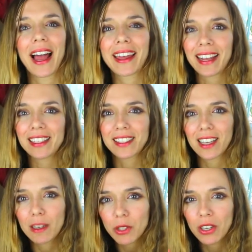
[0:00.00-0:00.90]
and I
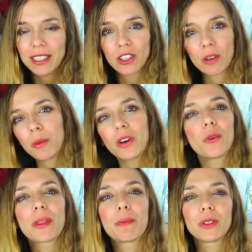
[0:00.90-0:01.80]
sculpt a little
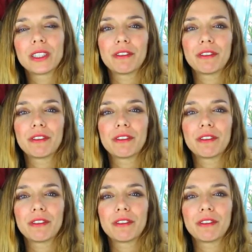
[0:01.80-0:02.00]
more with more